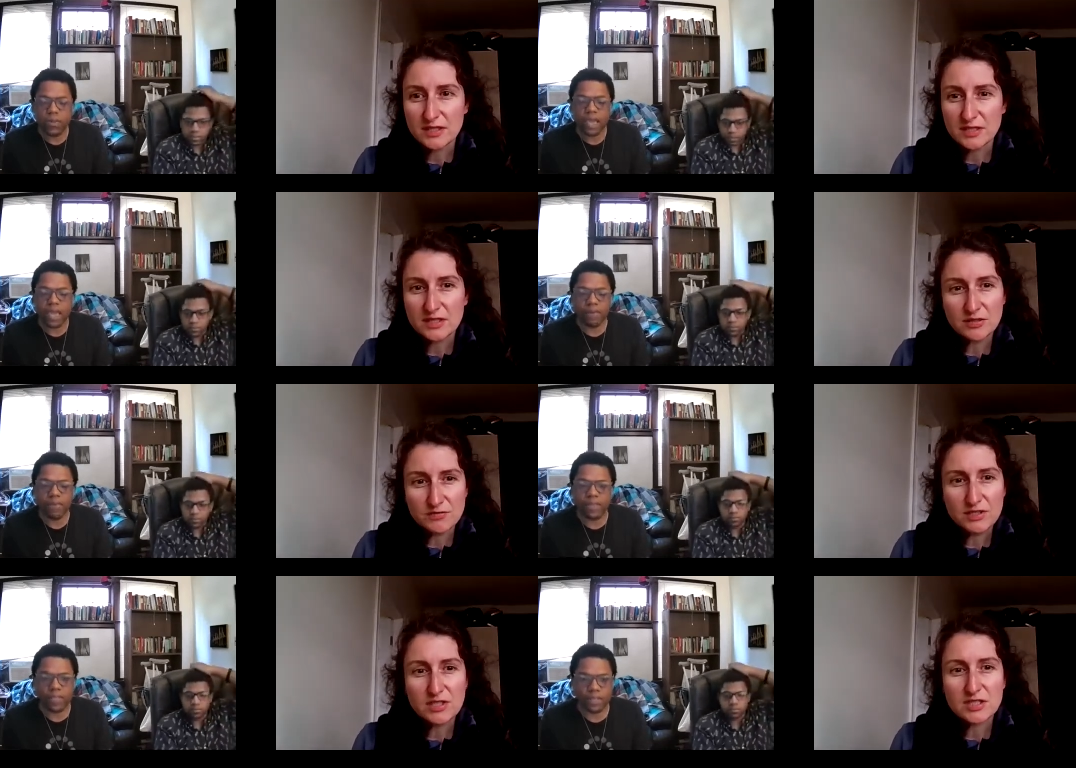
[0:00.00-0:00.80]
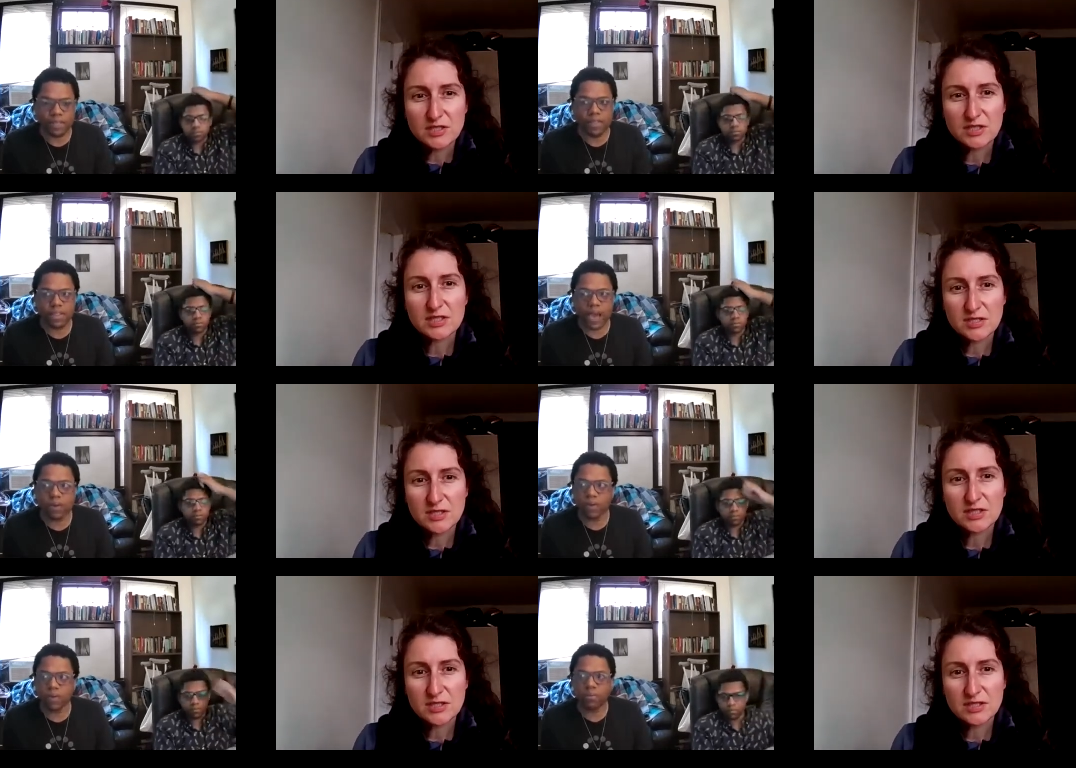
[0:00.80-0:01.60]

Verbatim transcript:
Speaker 1: yeah, everything's louder and